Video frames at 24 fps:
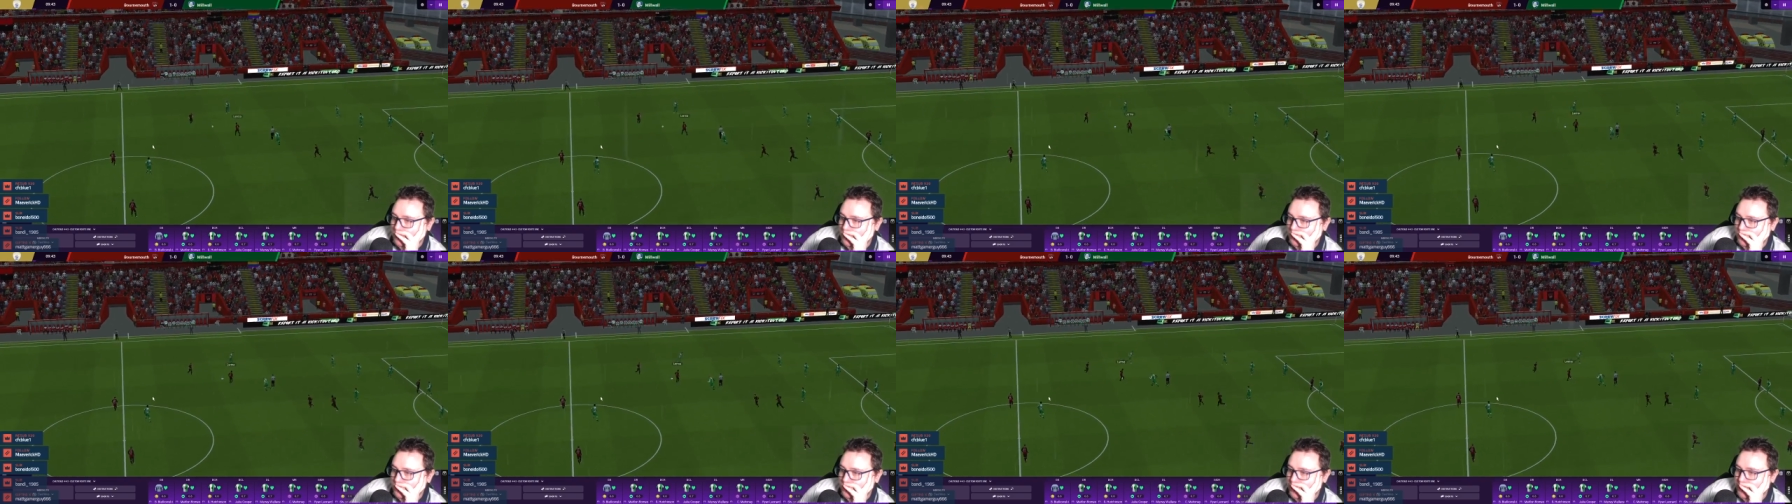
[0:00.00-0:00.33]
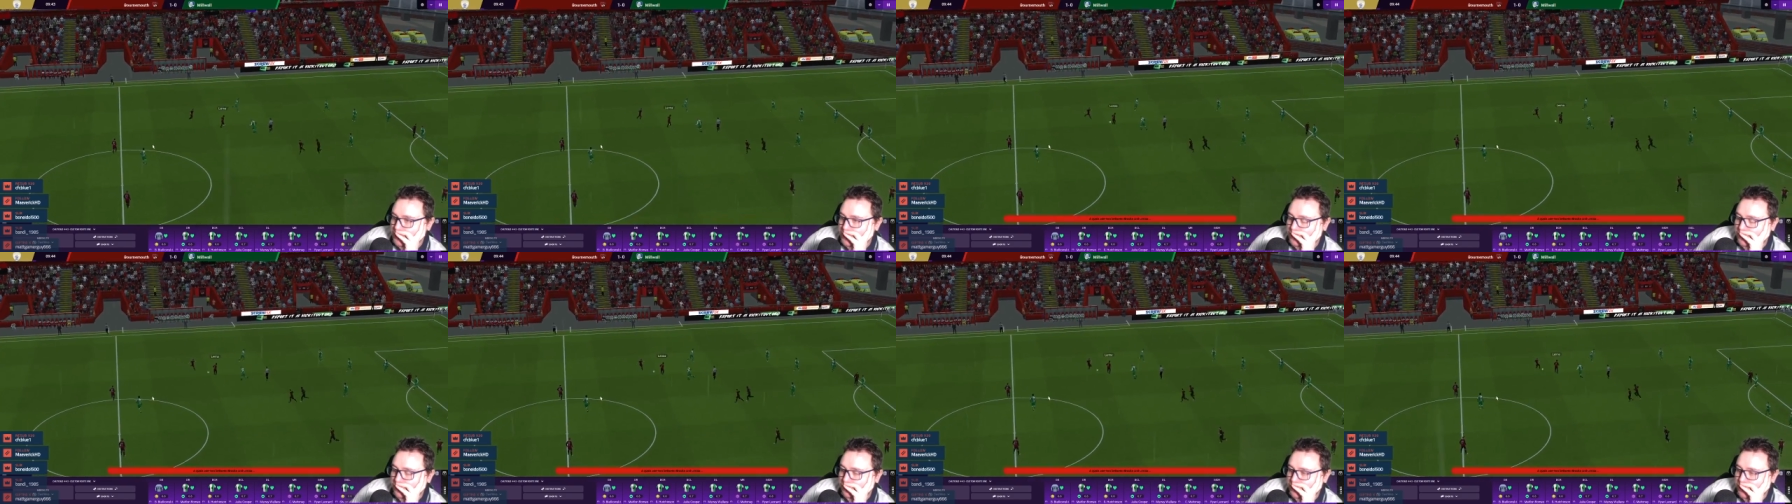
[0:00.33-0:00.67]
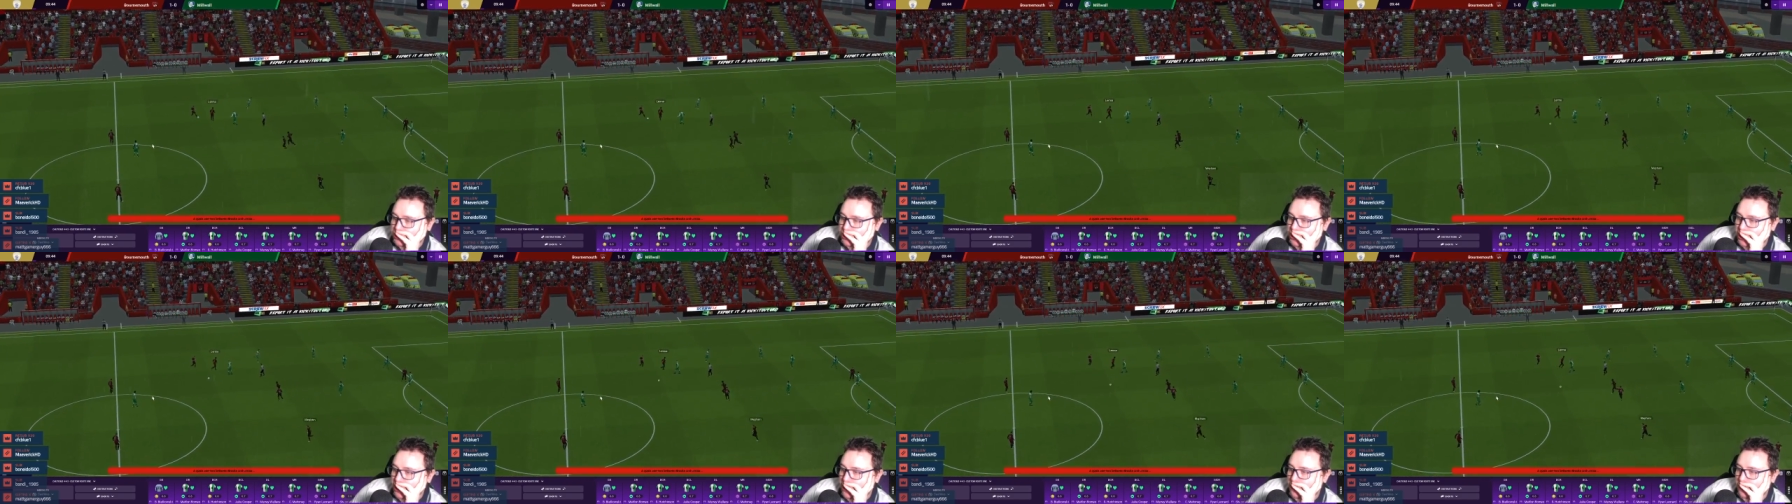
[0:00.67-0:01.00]
tried to do a
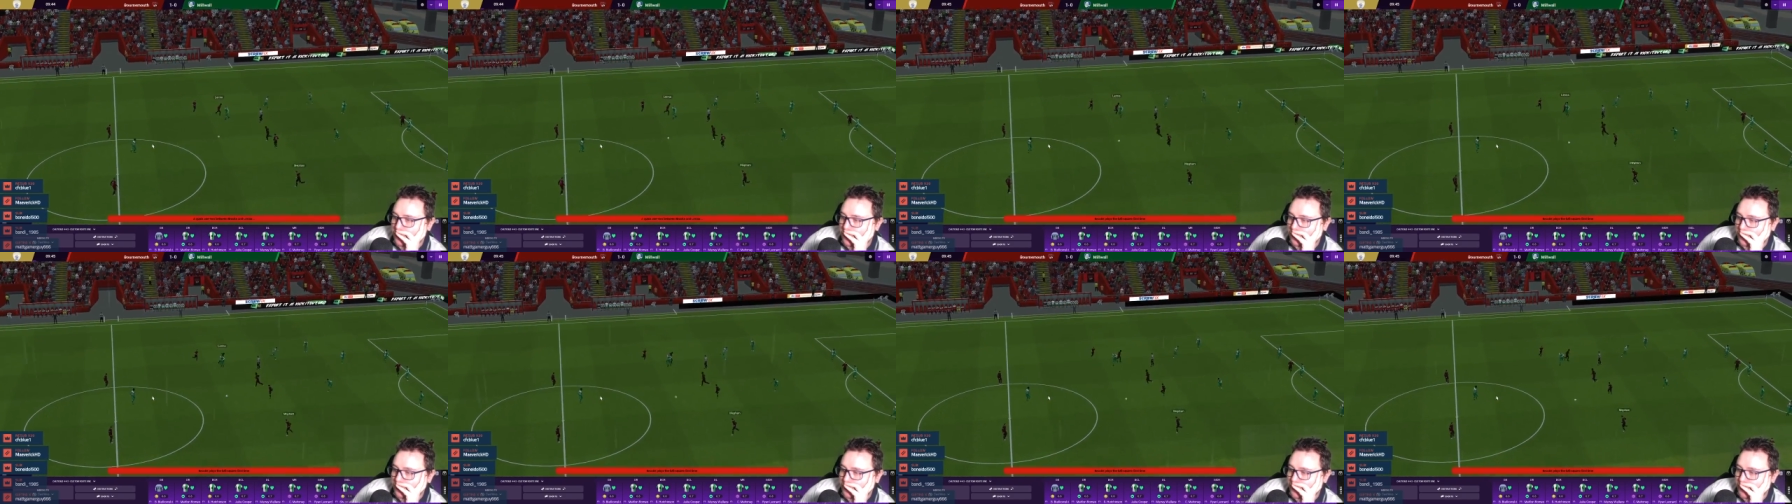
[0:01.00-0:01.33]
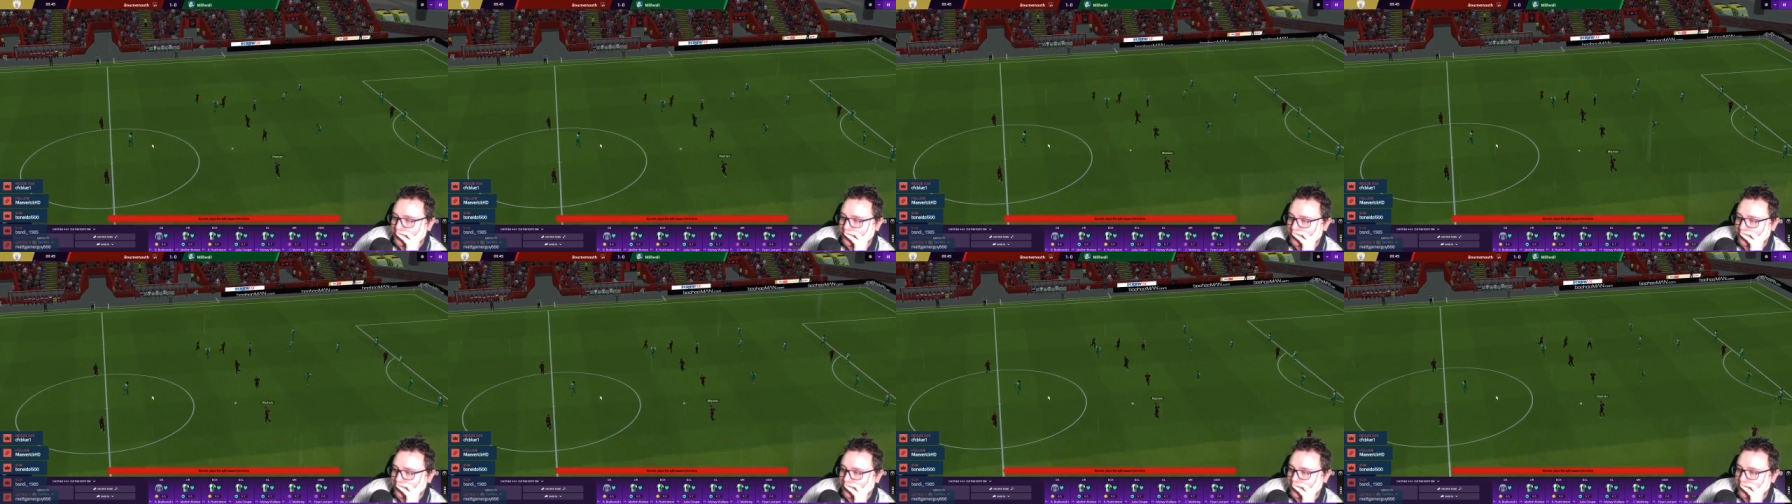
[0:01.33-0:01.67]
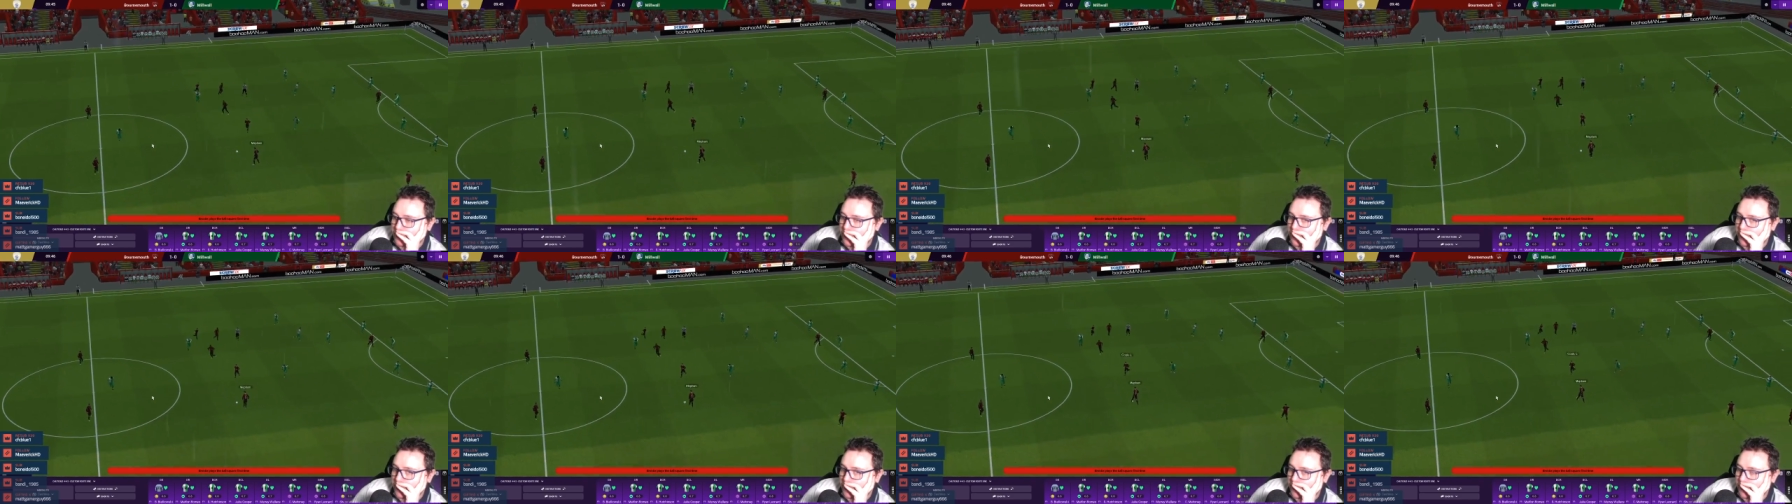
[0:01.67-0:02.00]
shout and
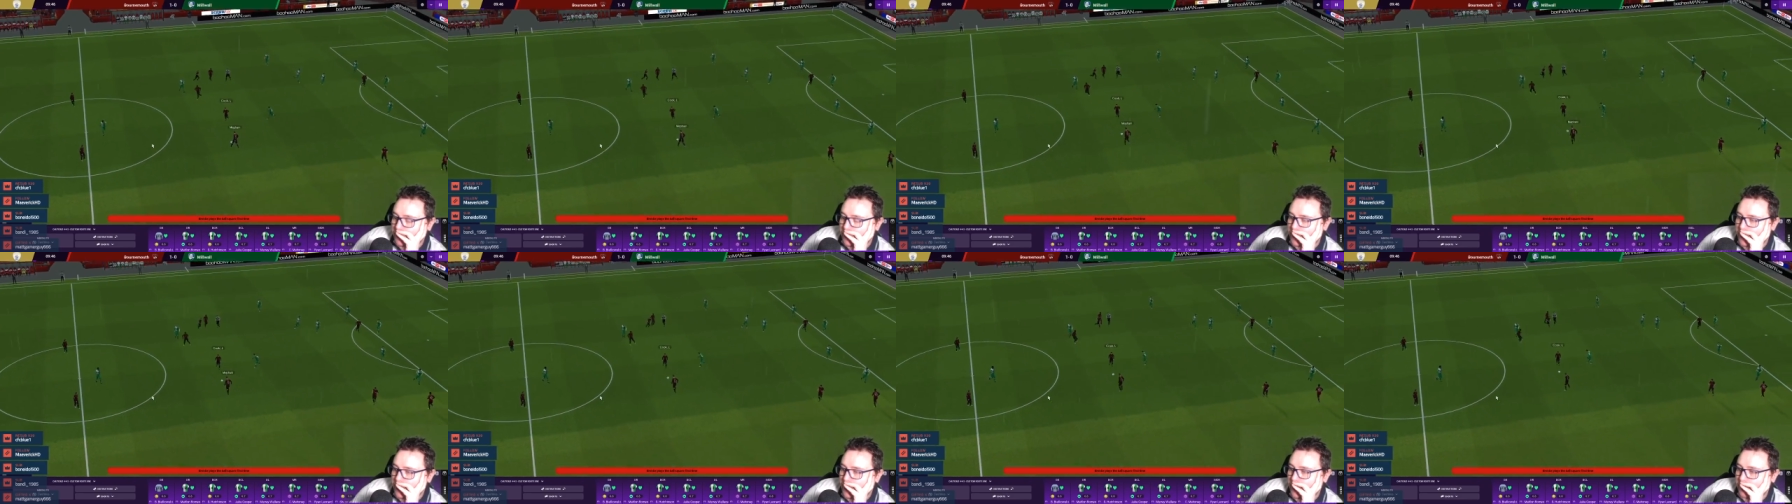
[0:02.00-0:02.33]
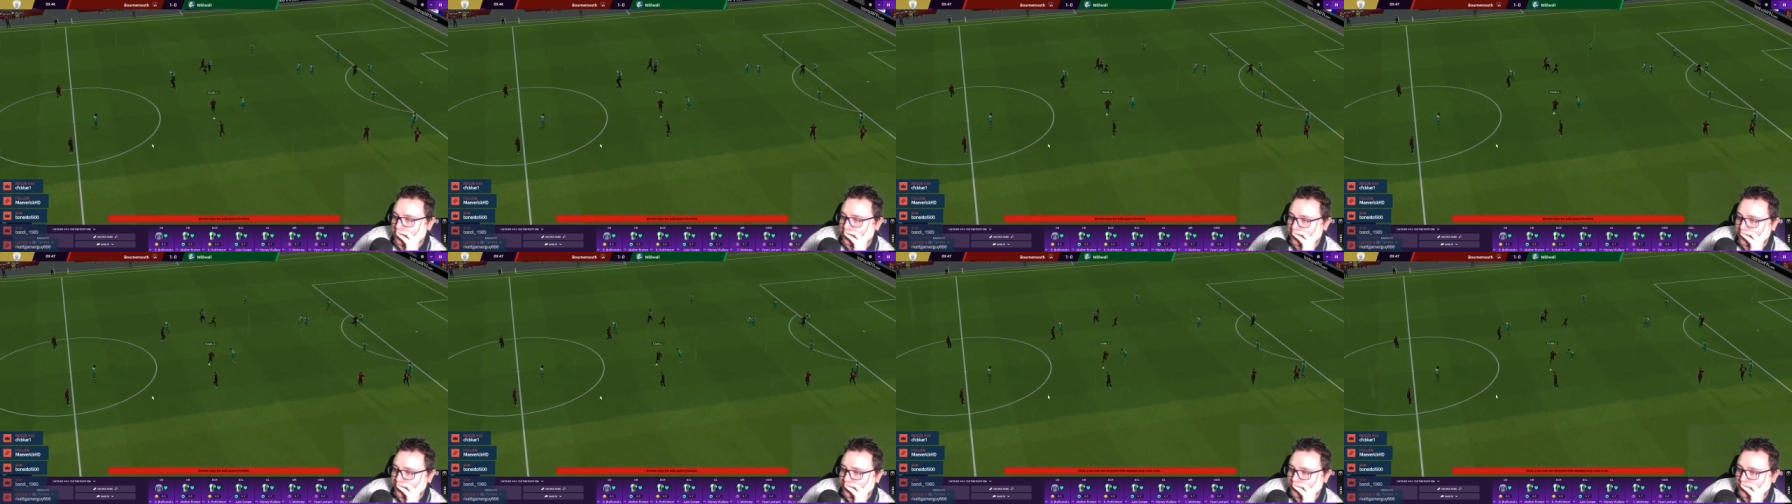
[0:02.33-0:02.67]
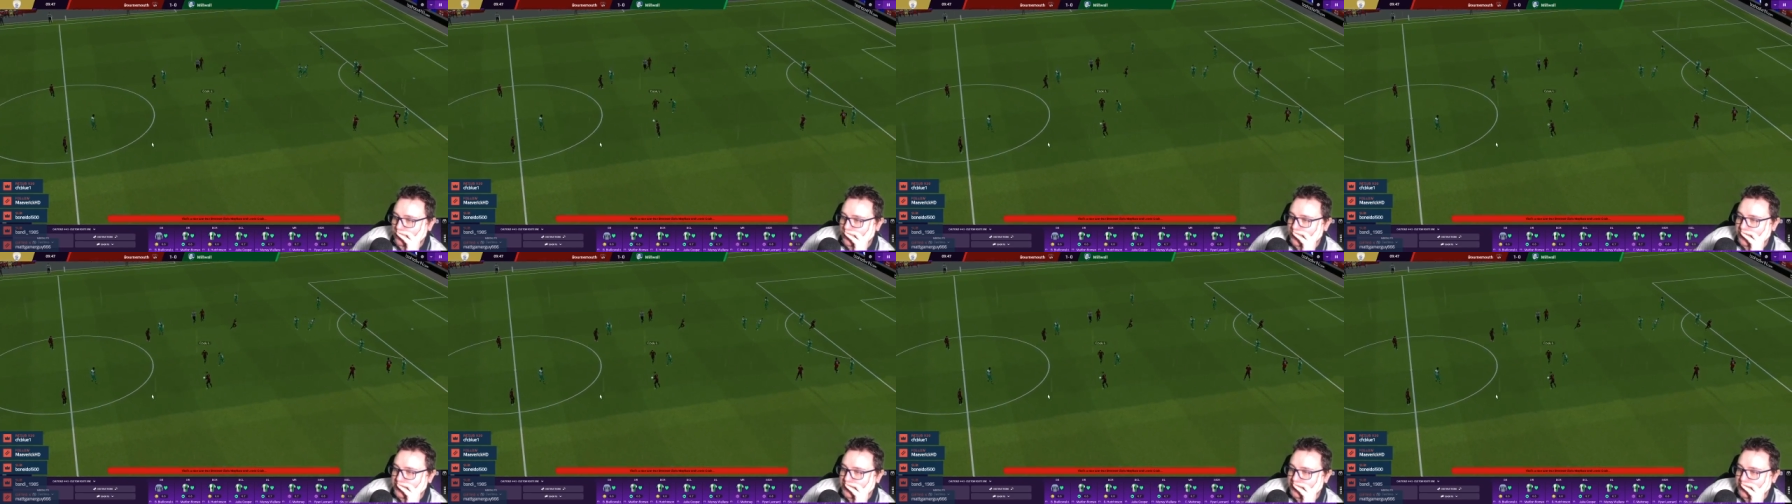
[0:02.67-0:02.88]
before